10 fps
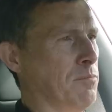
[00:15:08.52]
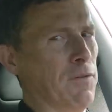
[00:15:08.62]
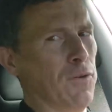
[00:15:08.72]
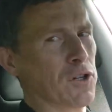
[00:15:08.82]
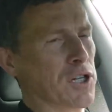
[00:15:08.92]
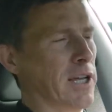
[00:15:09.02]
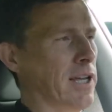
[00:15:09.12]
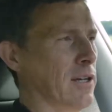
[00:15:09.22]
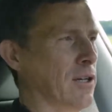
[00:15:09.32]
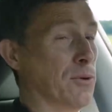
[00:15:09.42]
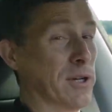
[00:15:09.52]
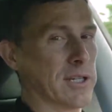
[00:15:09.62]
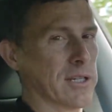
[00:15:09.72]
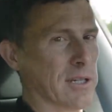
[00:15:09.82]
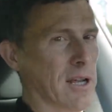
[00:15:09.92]
But fortunately,
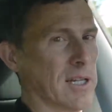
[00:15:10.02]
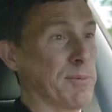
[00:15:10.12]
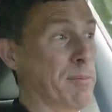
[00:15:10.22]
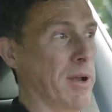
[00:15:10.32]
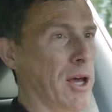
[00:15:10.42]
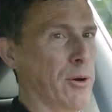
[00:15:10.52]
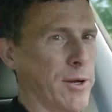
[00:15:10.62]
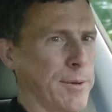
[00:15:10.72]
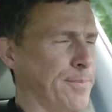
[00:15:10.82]
Lewis does like to be blown.